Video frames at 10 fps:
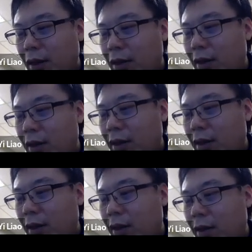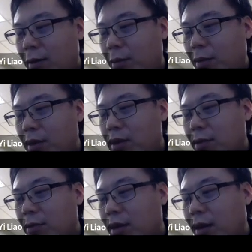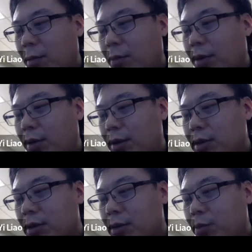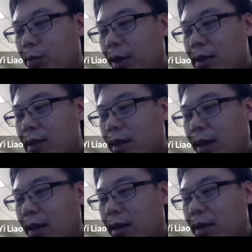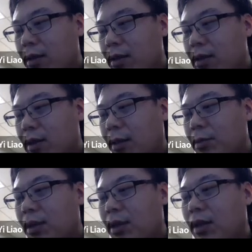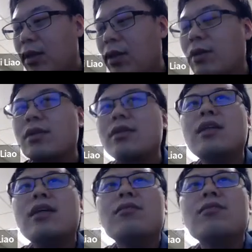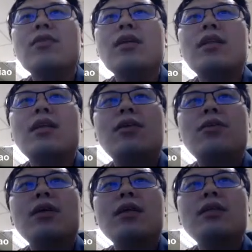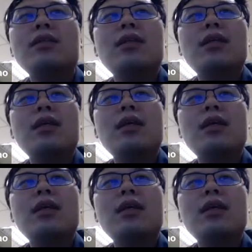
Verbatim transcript: And uh, most of the approach based on something called the infinity rings.